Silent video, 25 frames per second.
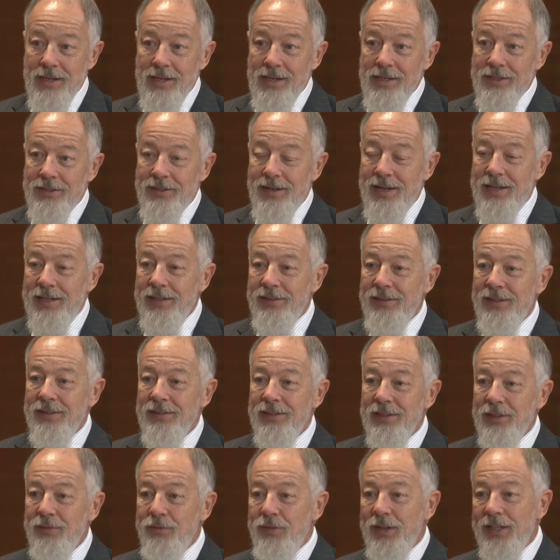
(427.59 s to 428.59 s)
So anything
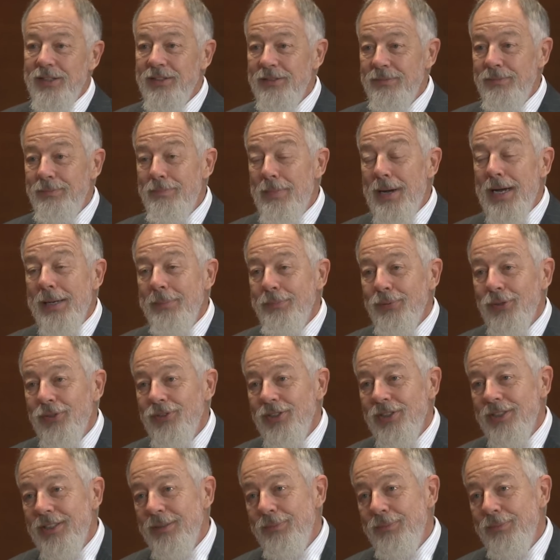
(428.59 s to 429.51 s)
that affects my project